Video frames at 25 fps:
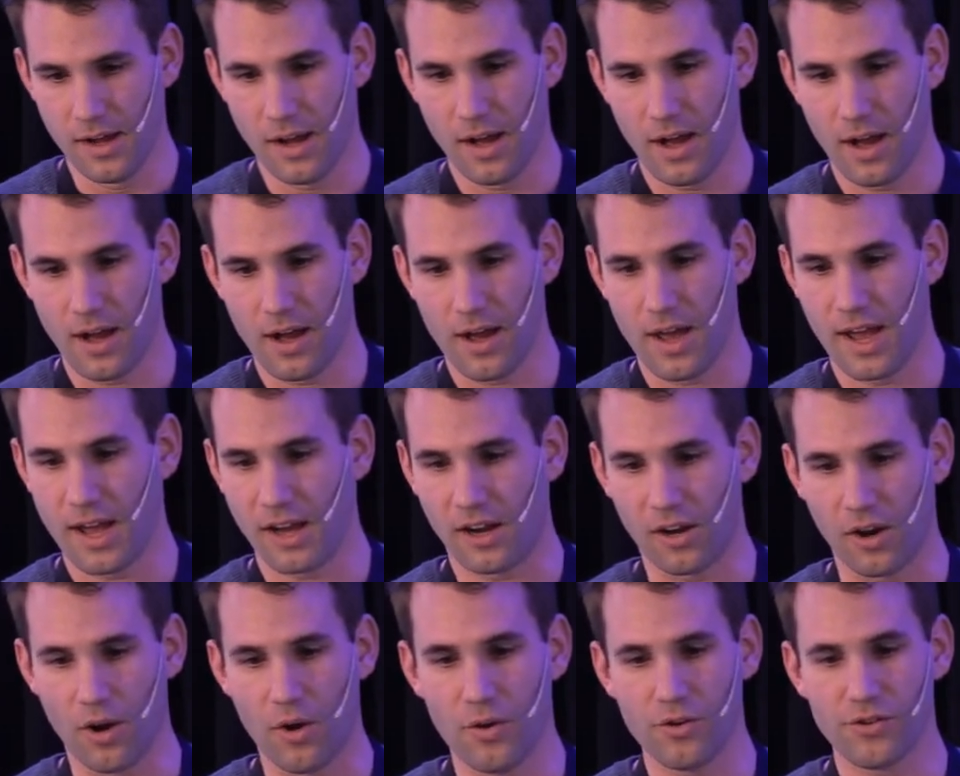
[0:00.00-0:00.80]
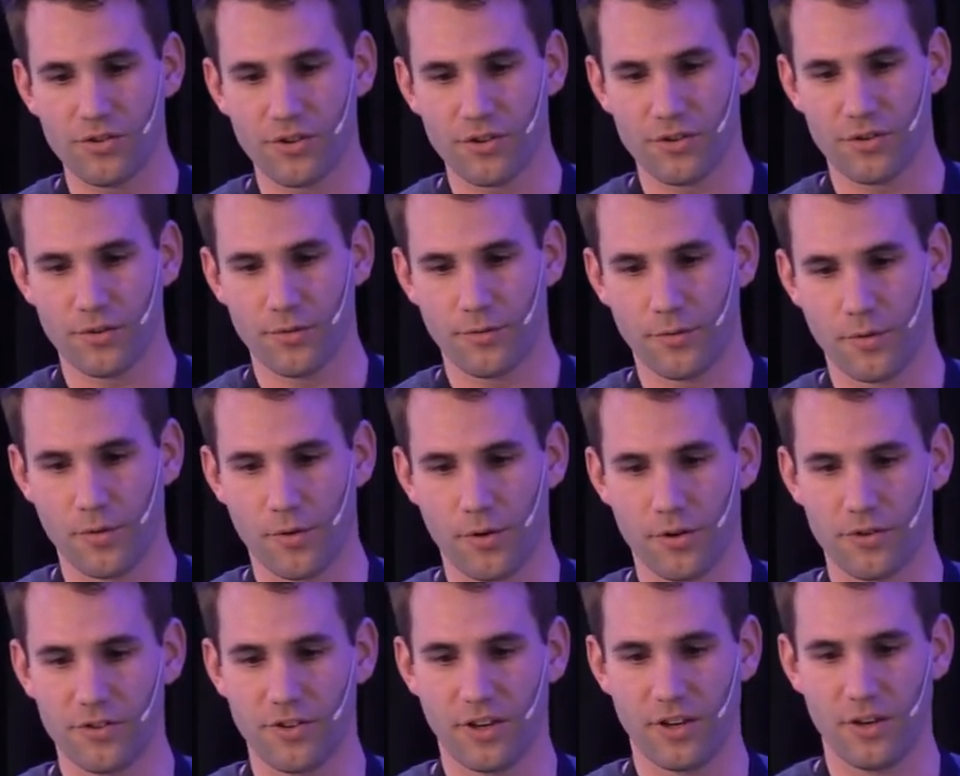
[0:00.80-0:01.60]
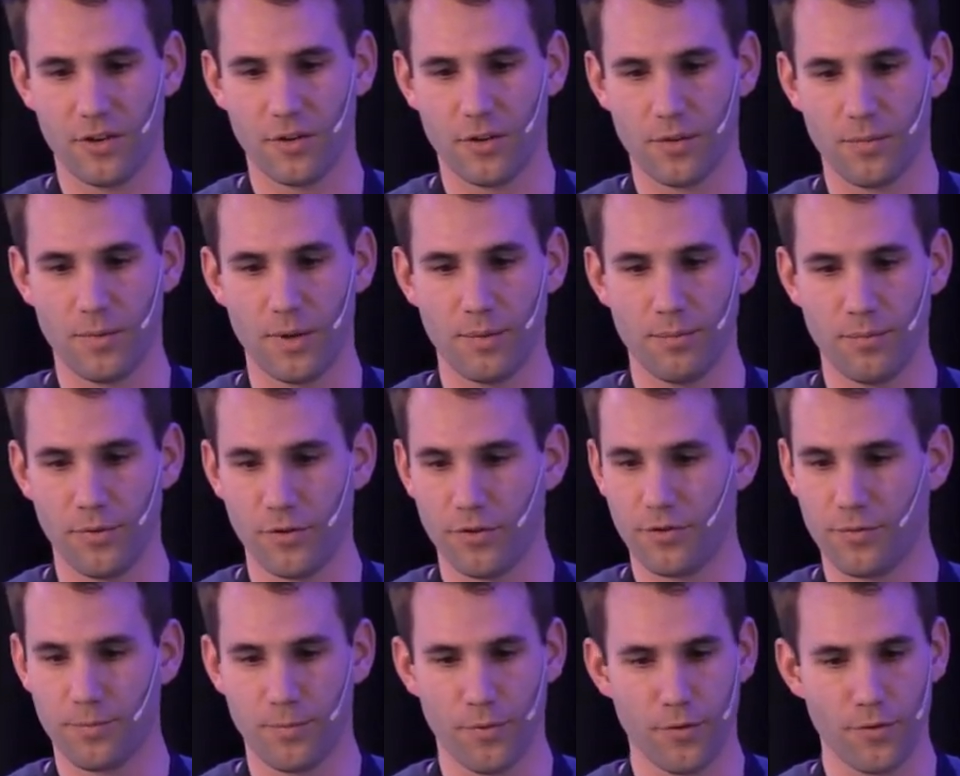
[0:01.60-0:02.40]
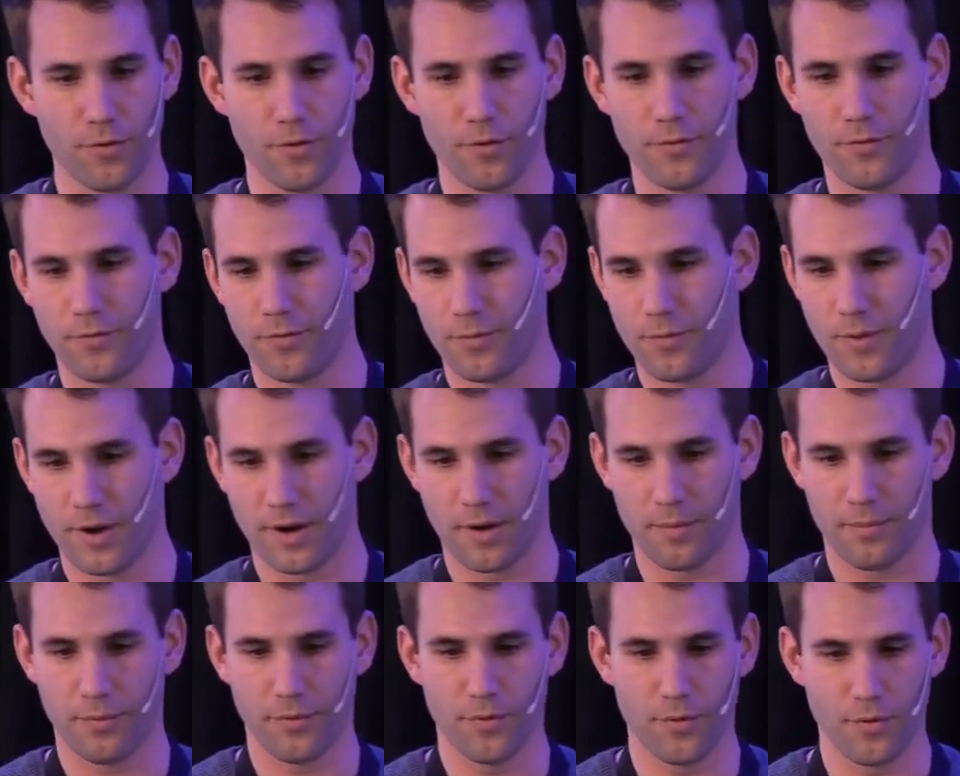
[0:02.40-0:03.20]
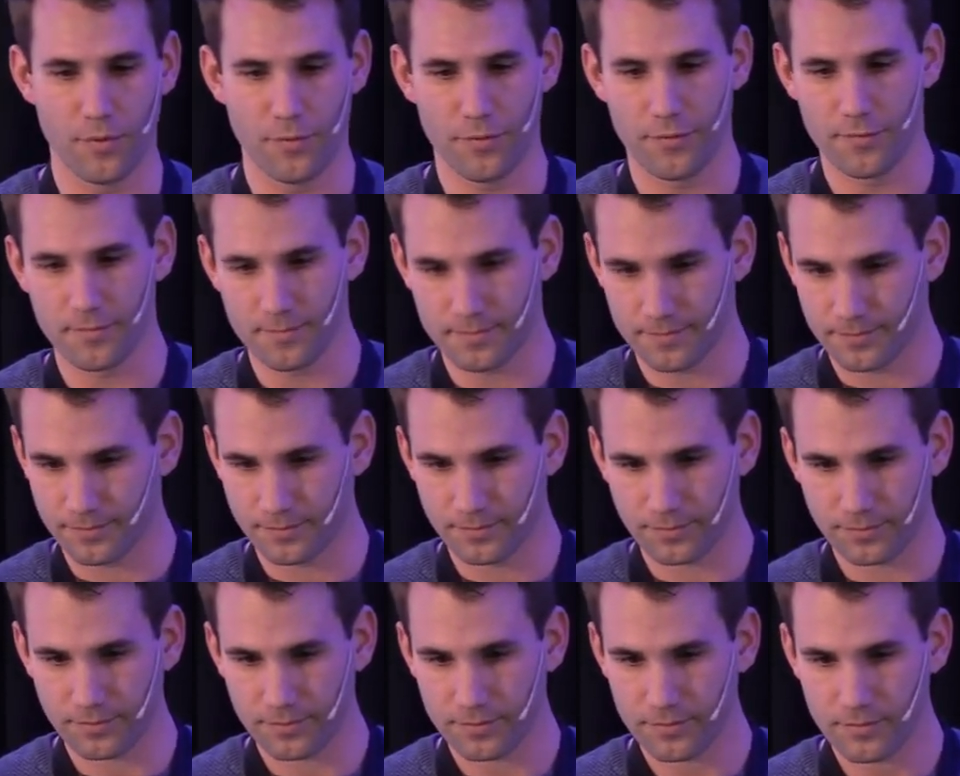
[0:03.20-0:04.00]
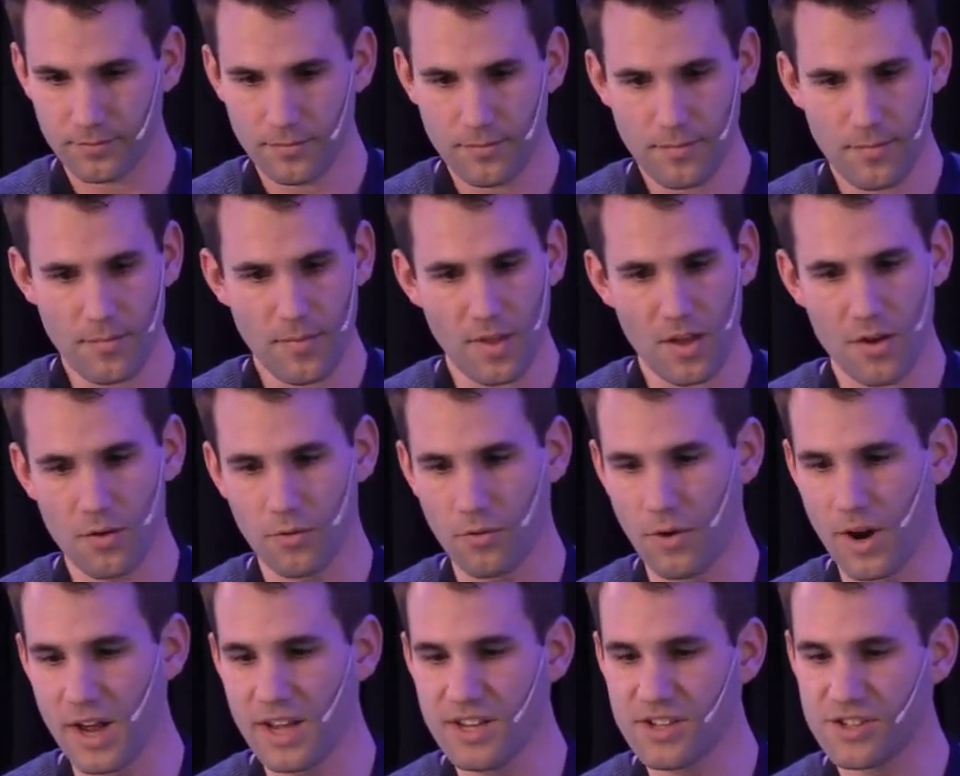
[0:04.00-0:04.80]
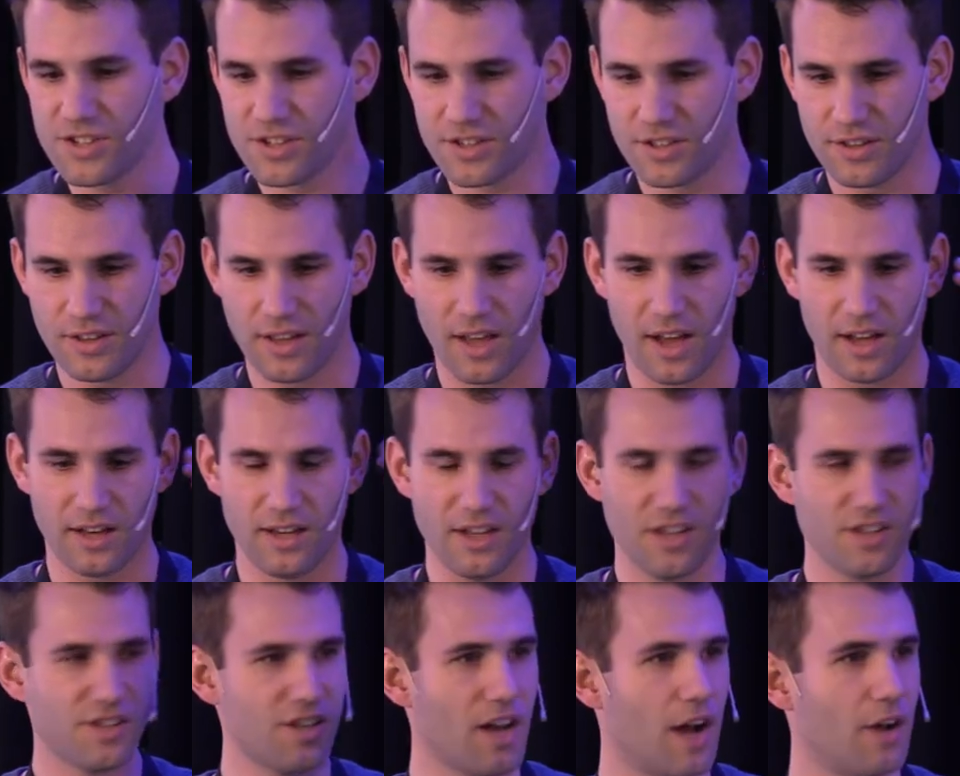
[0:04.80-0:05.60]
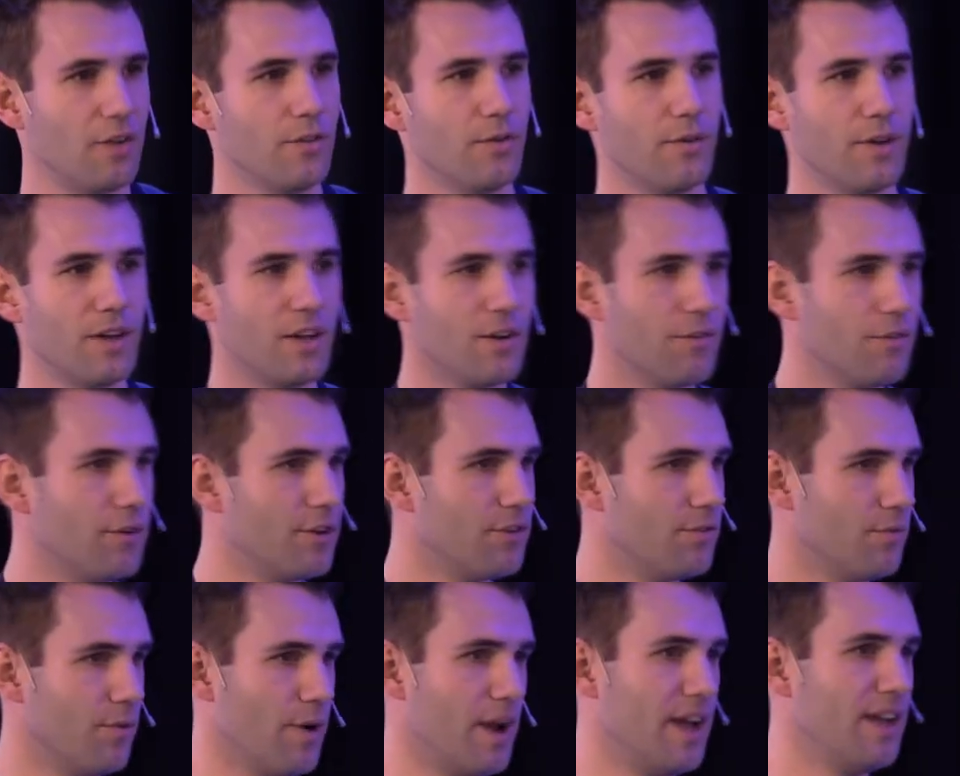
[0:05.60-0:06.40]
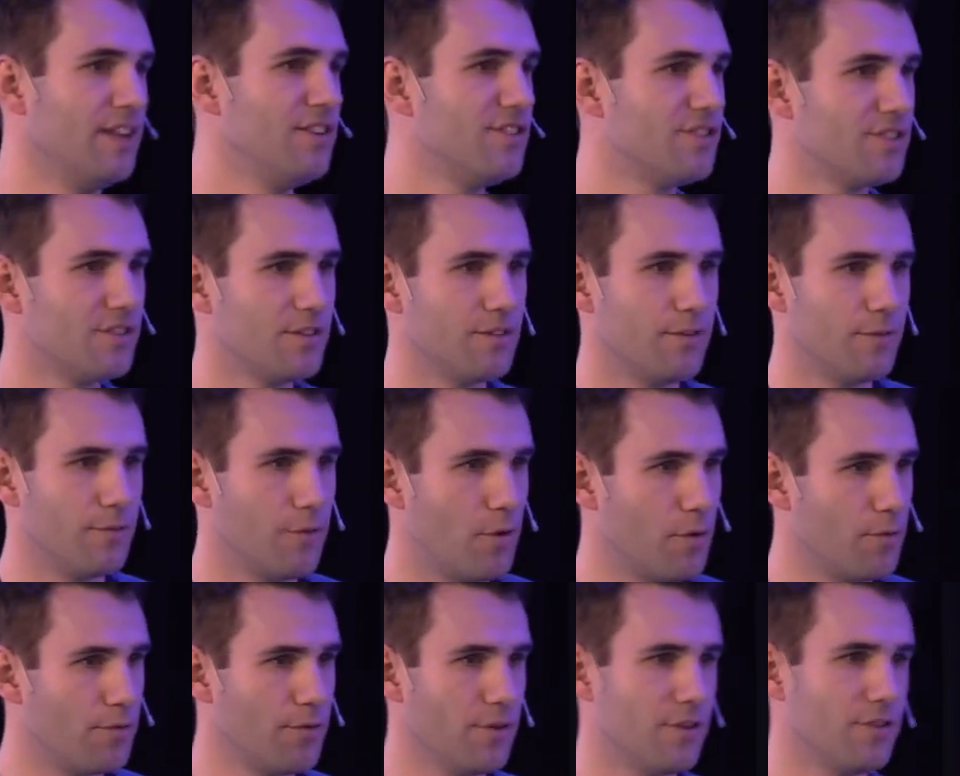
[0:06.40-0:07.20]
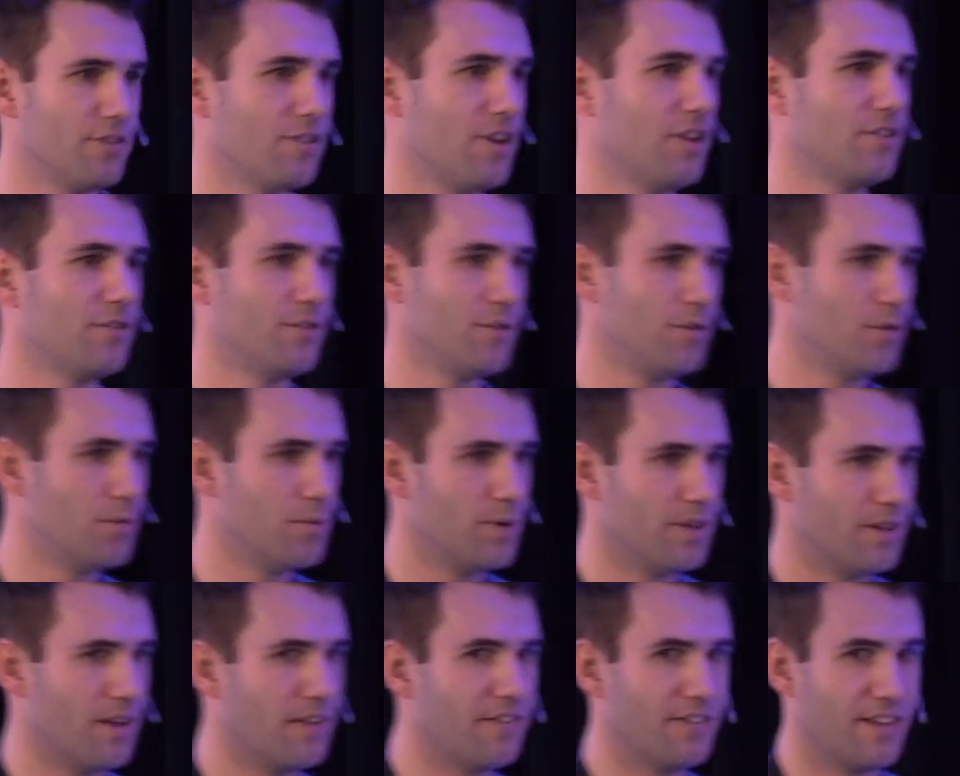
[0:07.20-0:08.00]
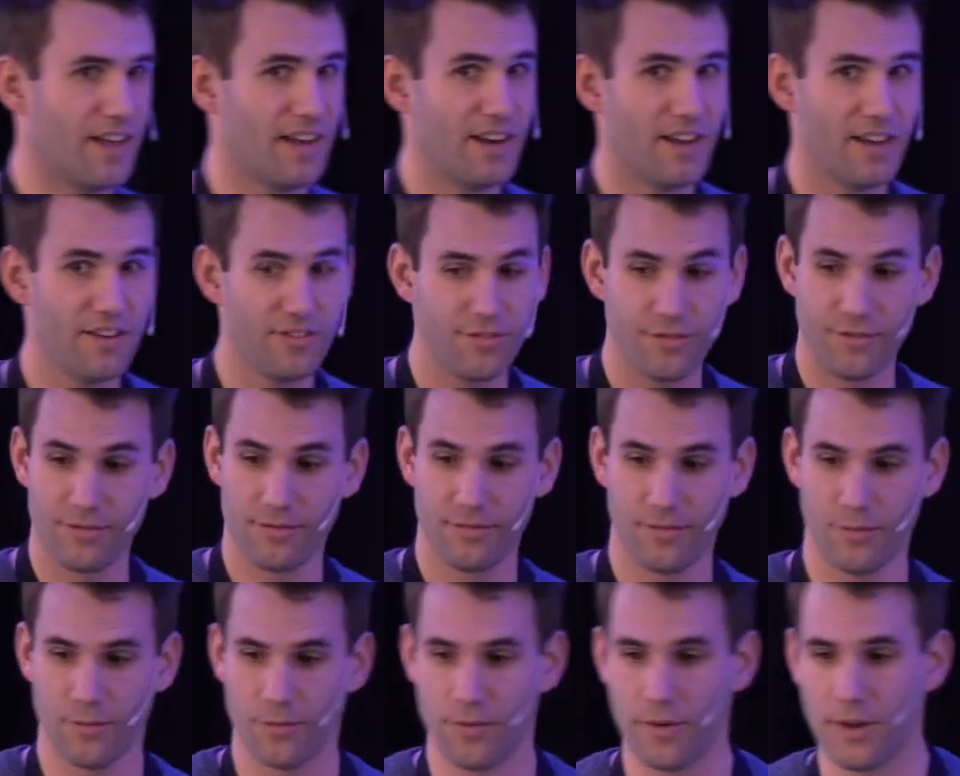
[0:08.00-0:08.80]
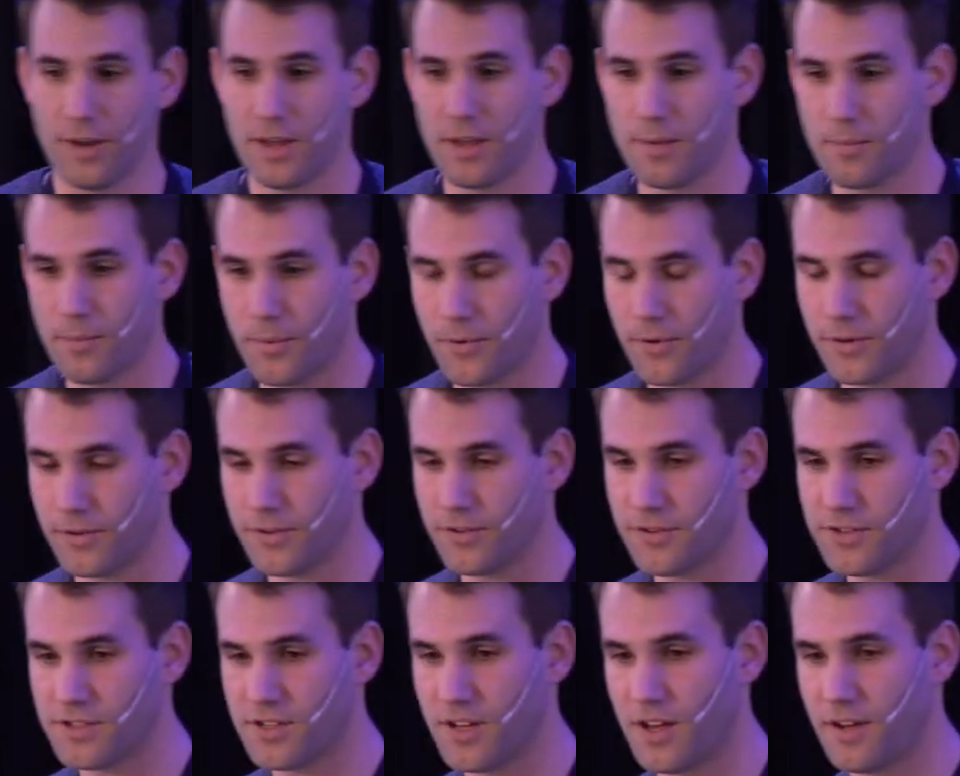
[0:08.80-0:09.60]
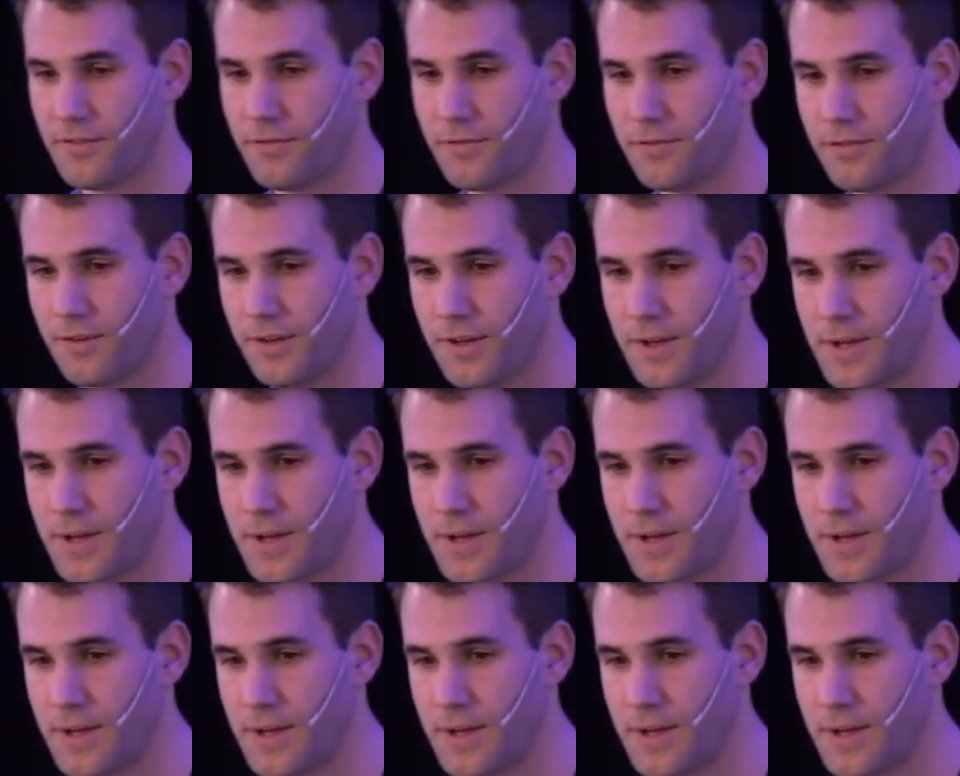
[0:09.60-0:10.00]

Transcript: Uh, enclosures, of course, they need to be bush-proof, weatherproof. Range, ideas how to increase range, obvious, has to do with antennas, really important stuff